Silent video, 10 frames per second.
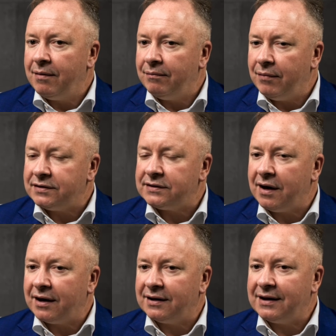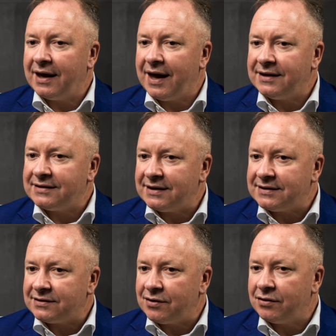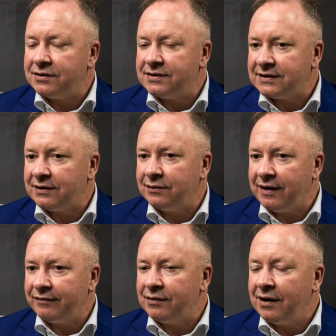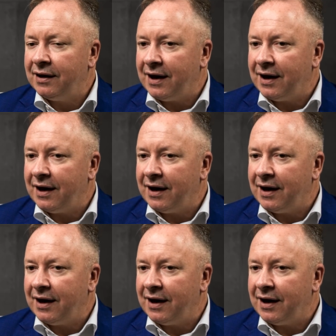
most likely has a solid skill level